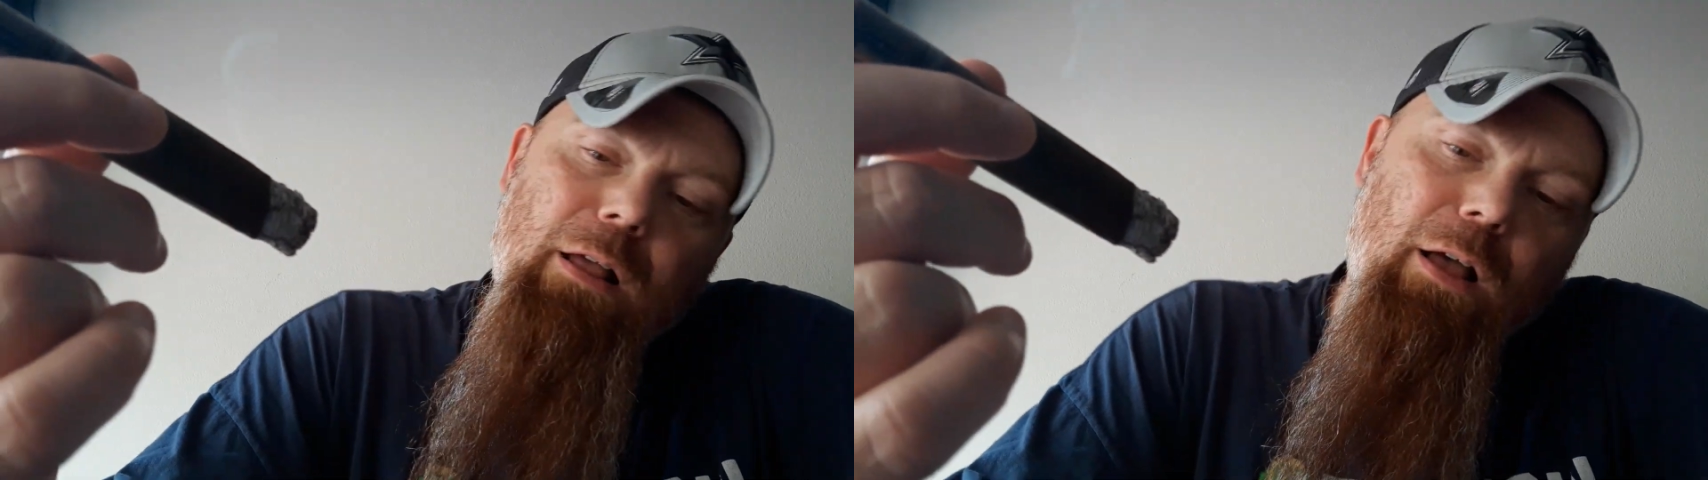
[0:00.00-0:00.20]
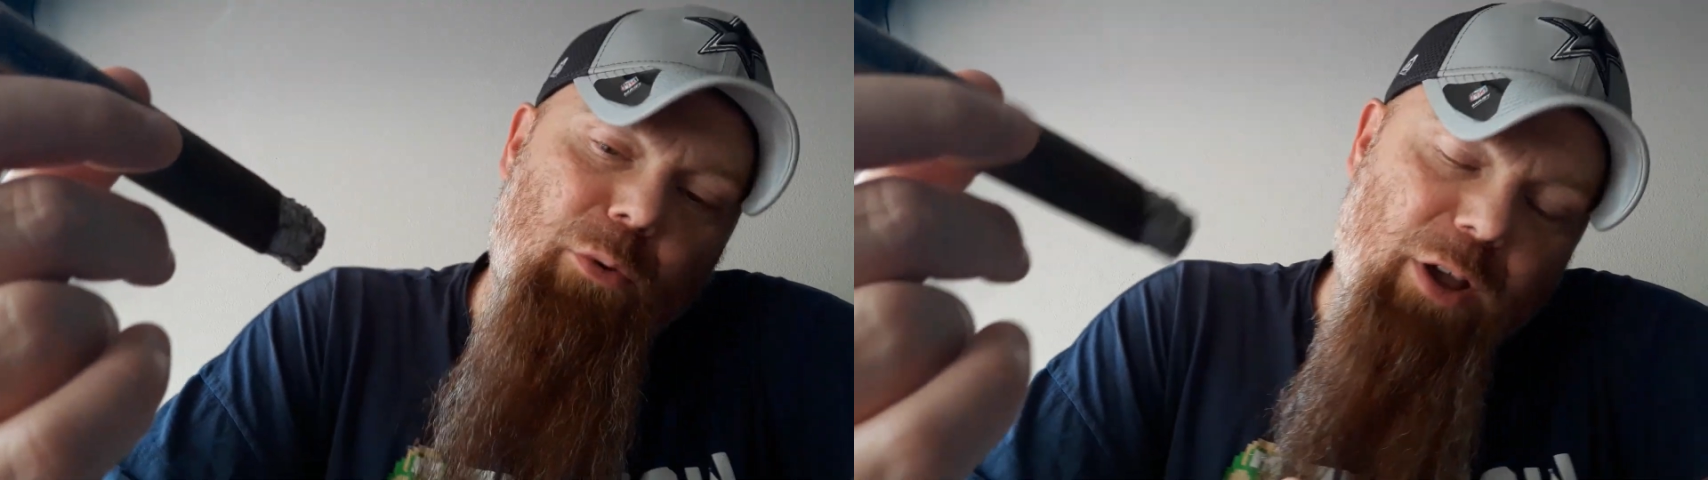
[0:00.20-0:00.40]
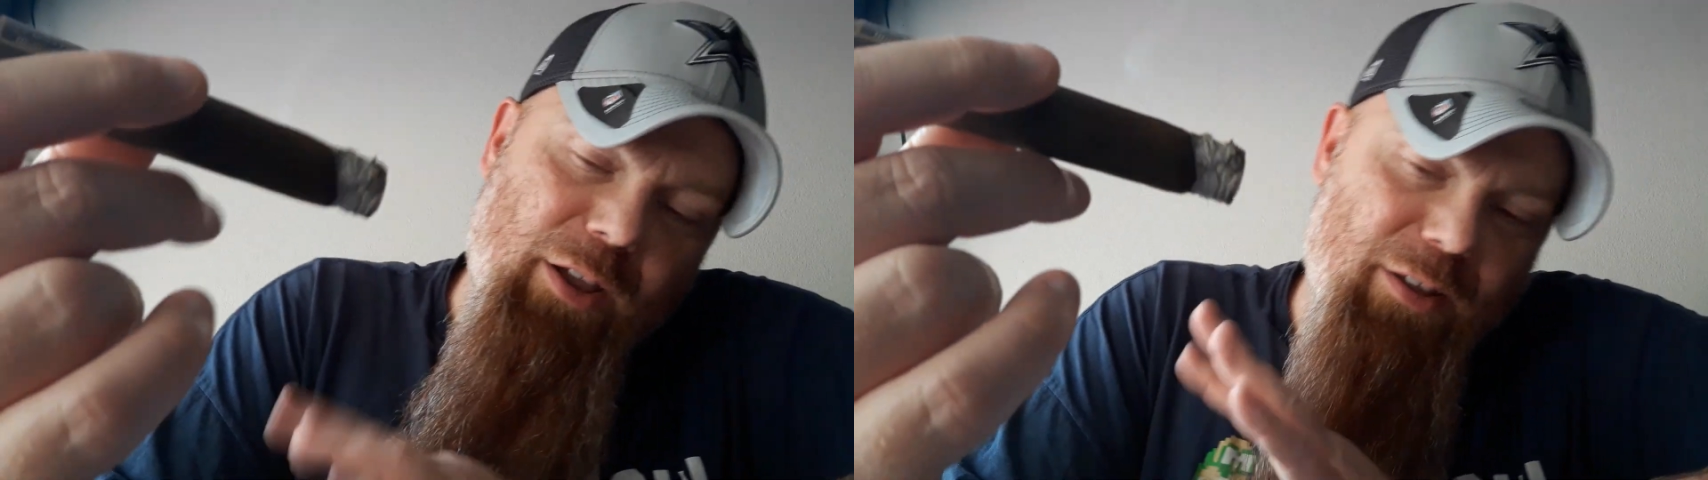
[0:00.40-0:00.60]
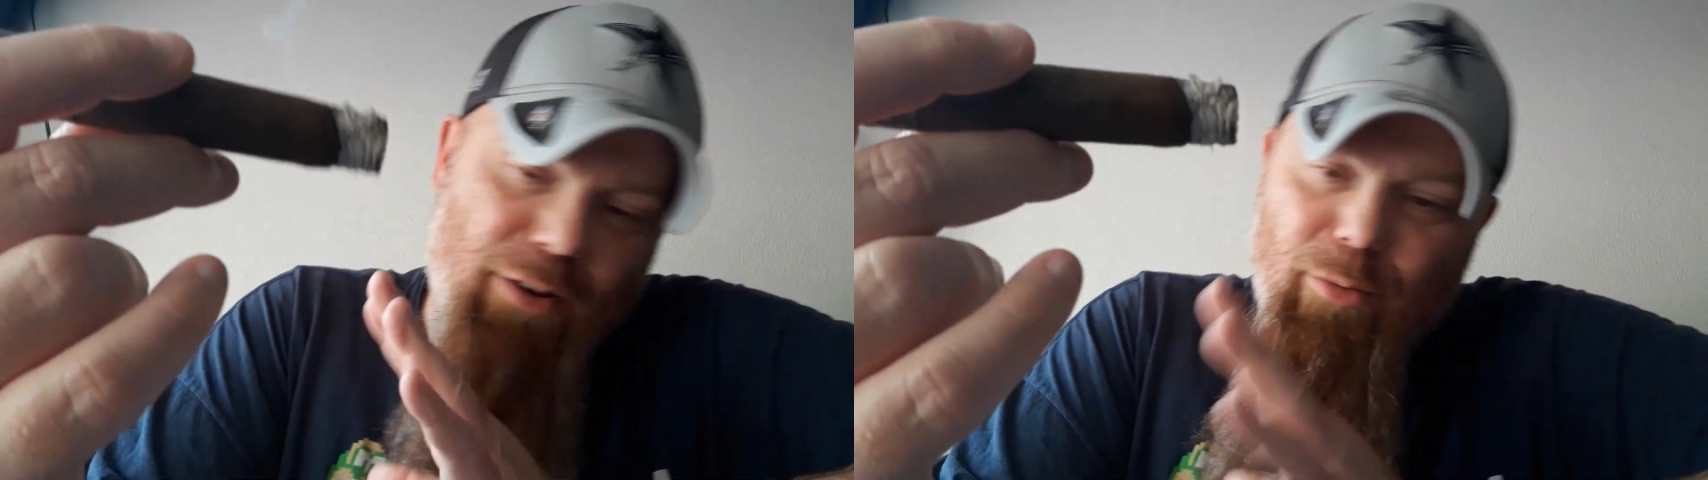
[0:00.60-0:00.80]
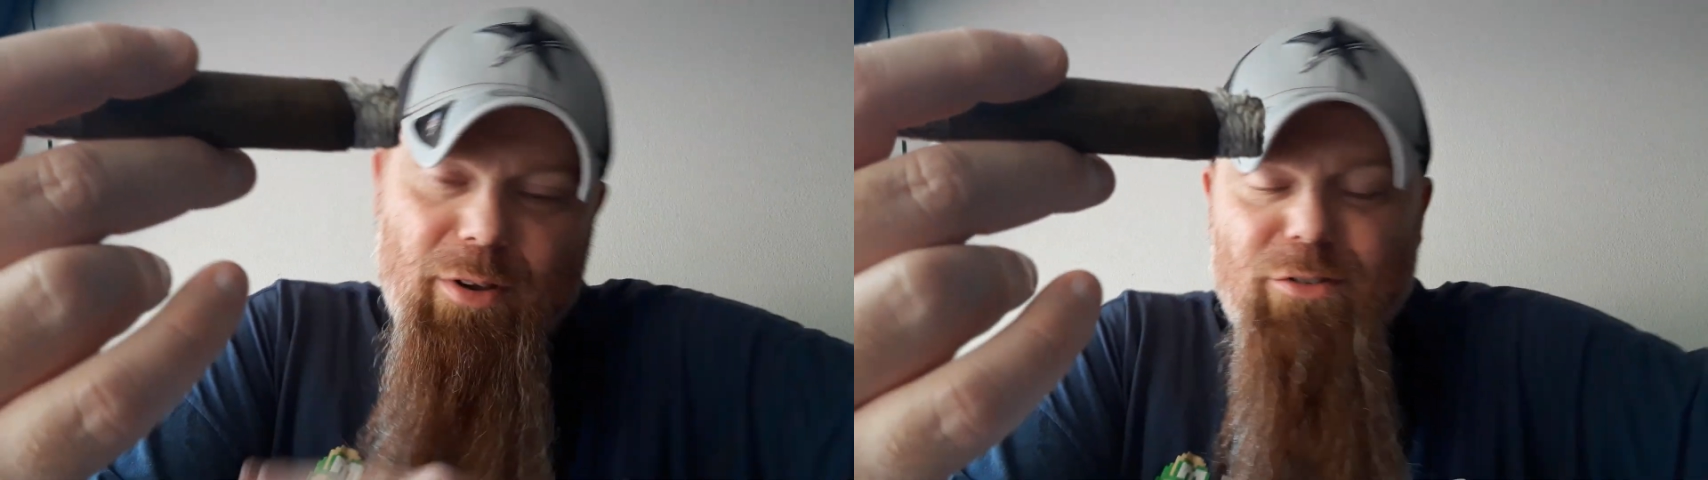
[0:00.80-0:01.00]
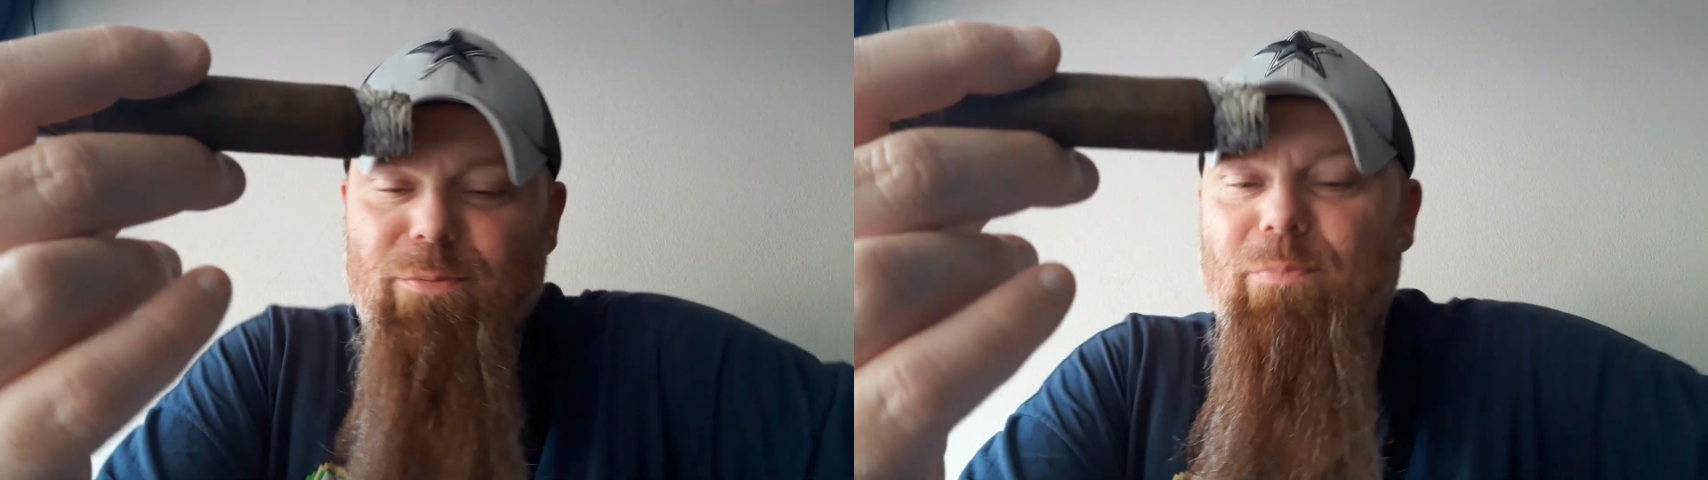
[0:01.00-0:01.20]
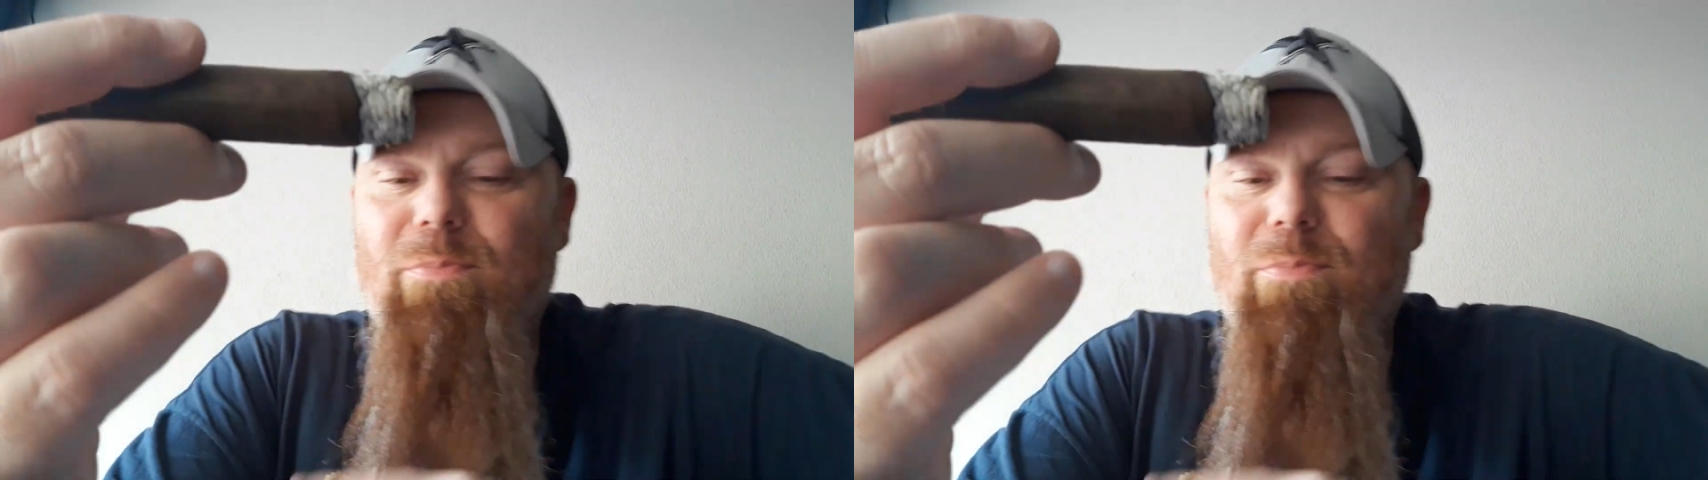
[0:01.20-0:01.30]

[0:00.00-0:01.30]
Okay, anyways.